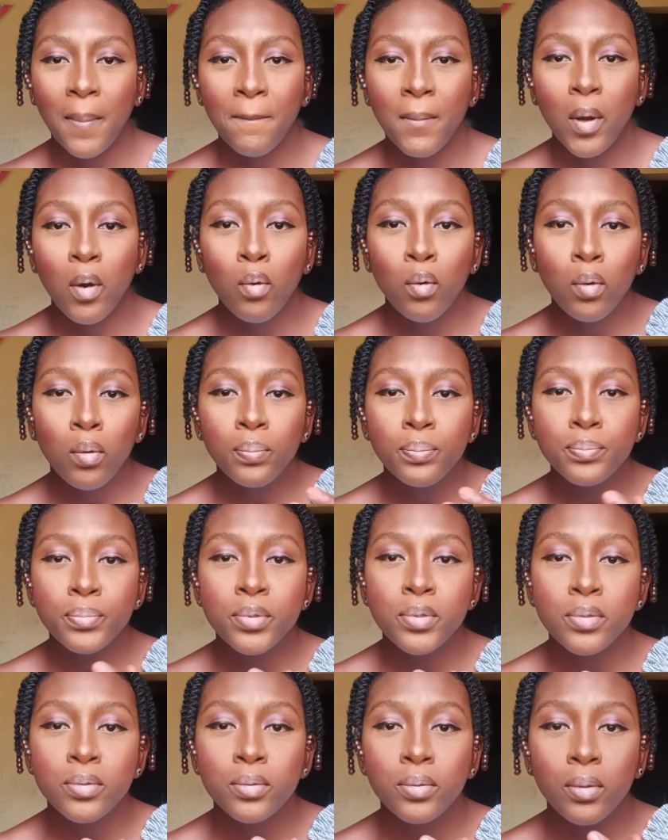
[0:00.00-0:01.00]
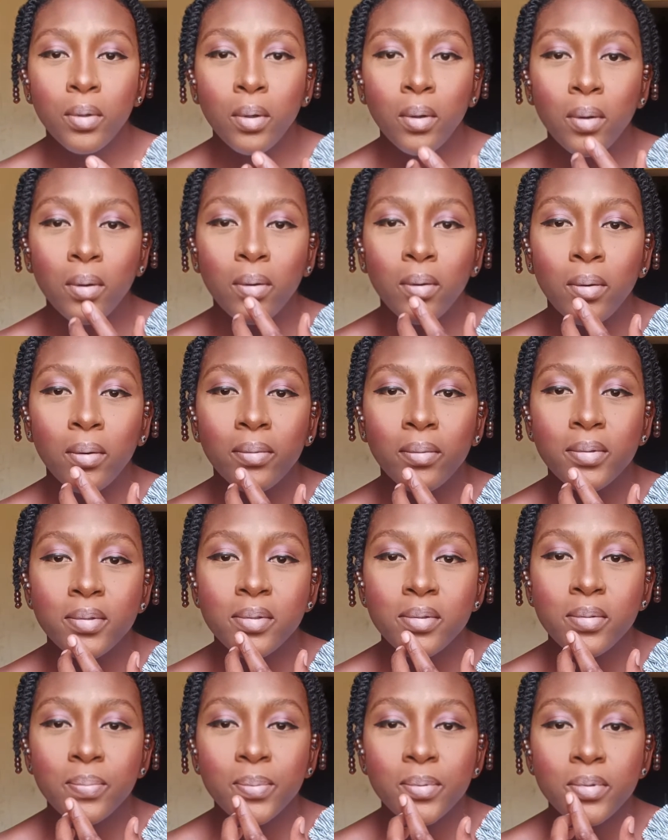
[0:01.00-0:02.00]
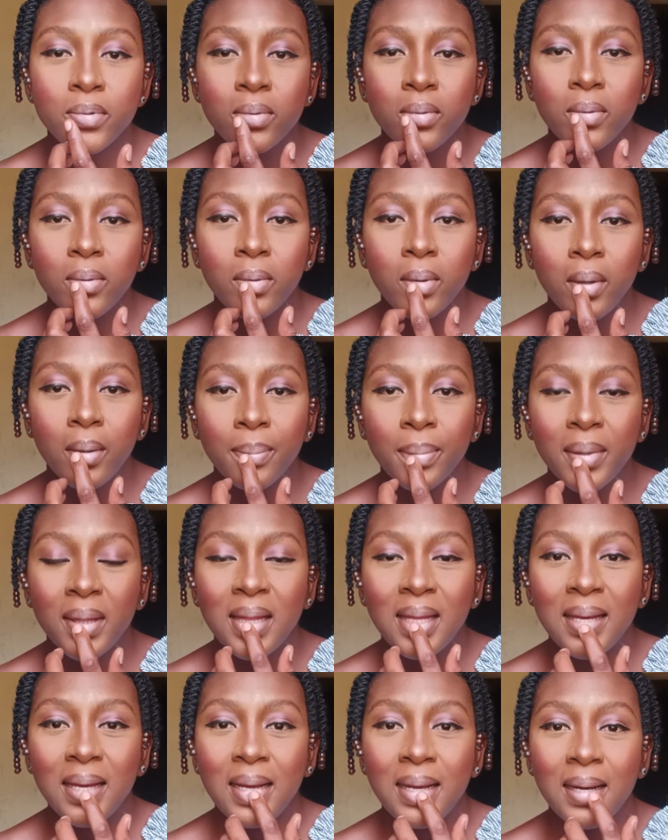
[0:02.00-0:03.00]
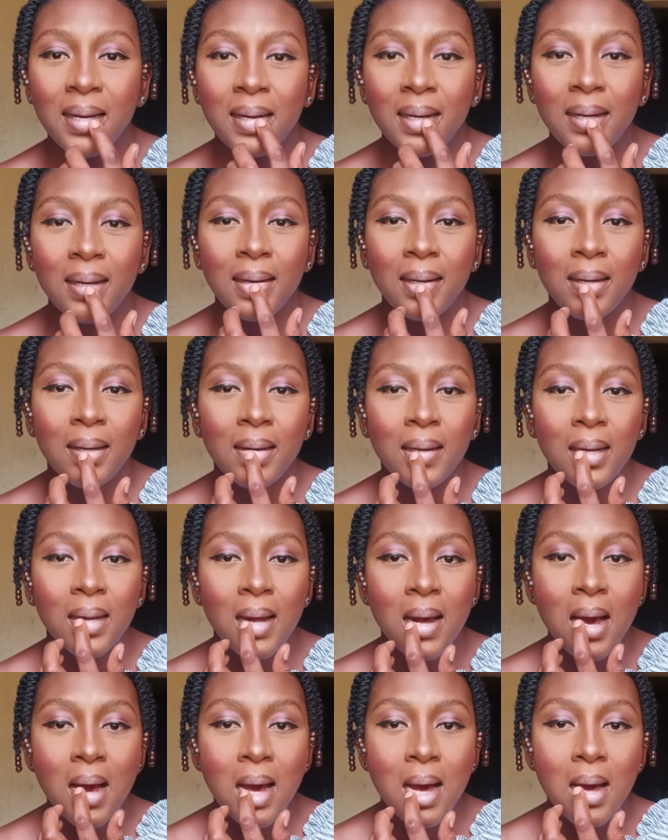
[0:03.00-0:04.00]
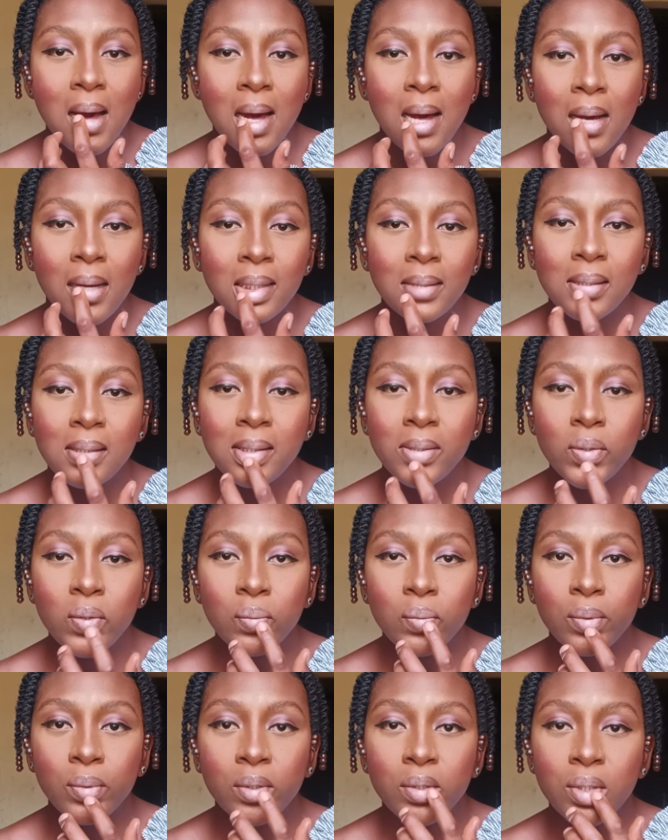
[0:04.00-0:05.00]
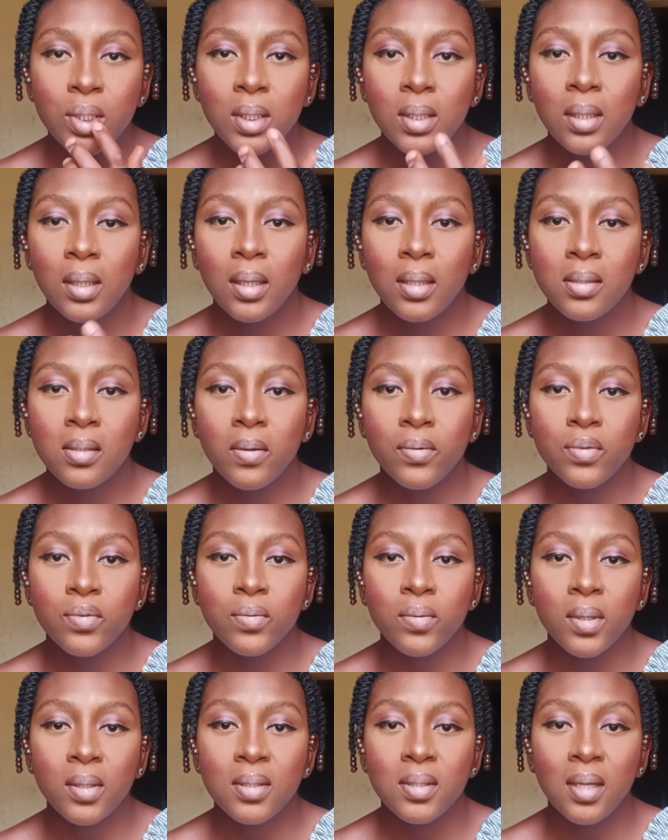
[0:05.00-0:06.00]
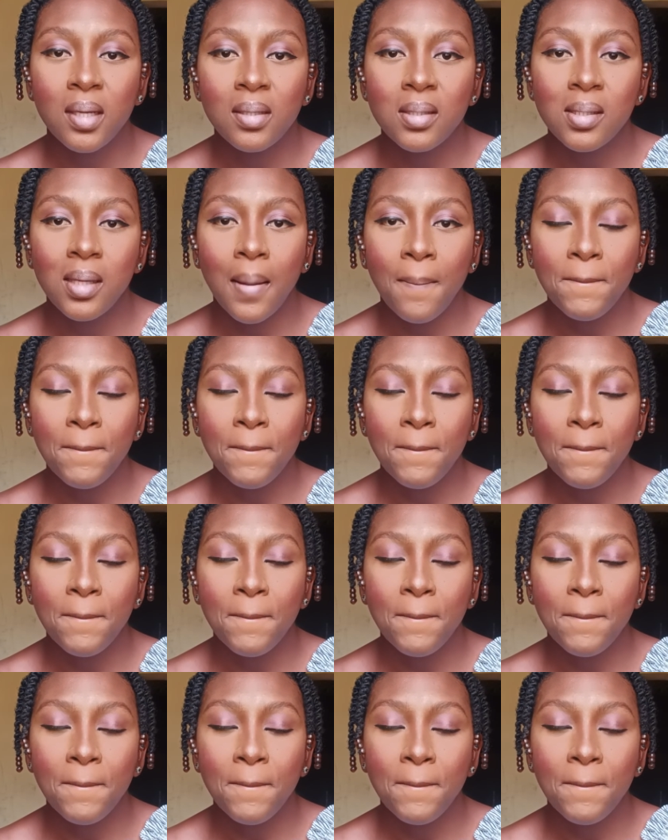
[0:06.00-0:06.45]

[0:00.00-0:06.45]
Oops, no, I wasn't supposed to go up there. I did too much. Guess I was too excited.